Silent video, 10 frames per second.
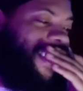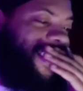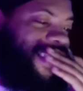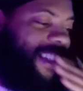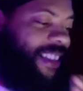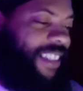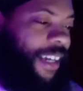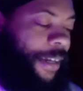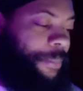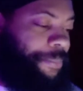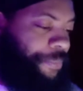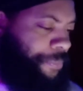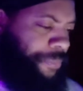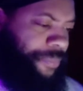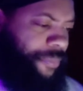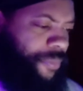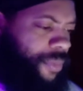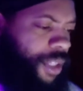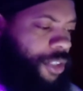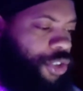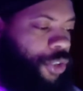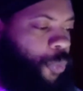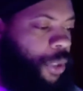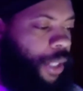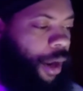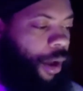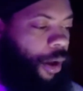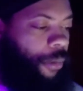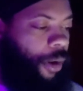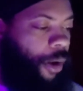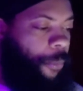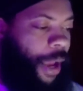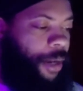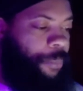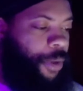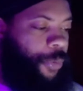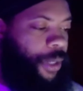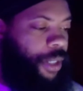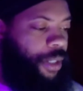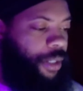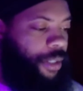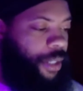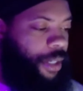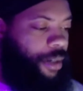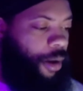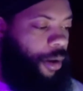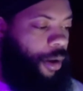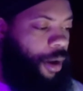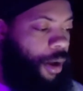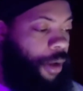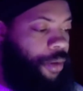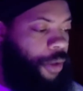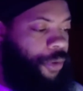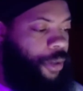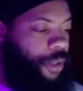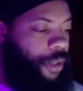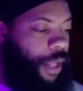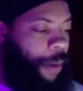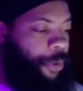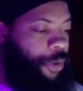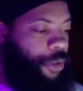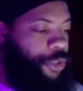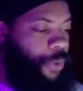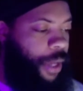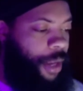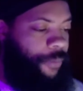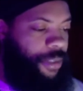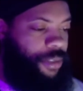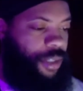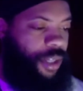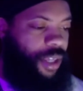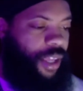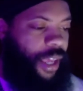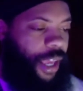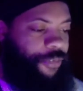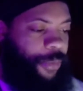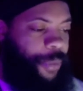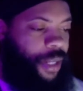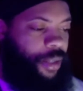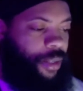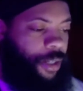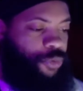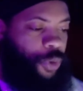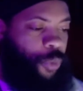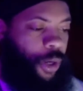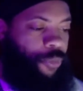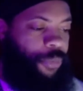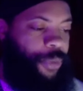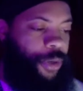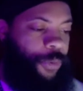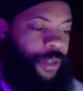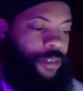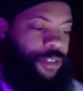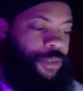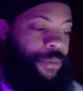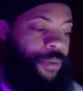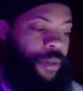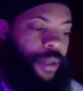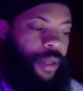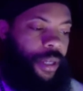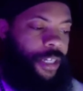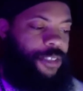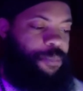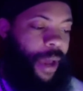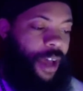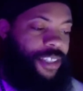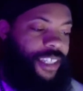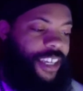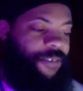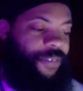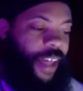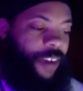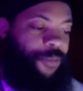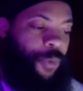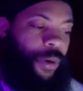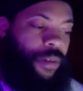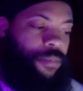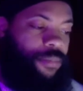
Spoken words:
Says, should we let All Might and Midoriya get another kilometer or two ahead of us? If the media learns we're working with Midoriya too, he's bound to get flack for it.